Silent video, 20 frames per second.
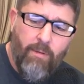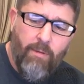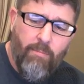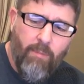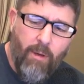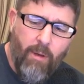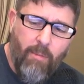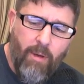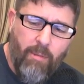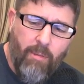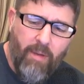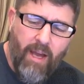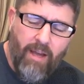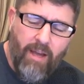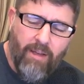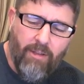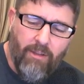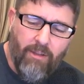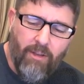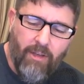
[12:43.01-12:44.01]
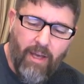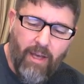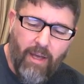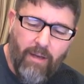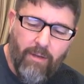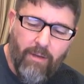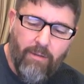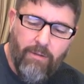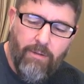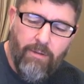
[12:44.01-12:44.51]
by maybe how you look at
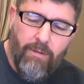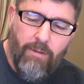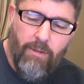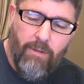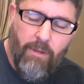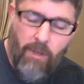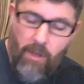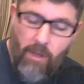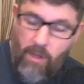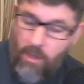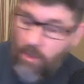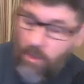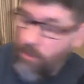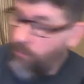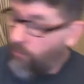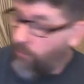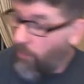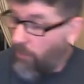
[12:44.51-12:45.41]
it. So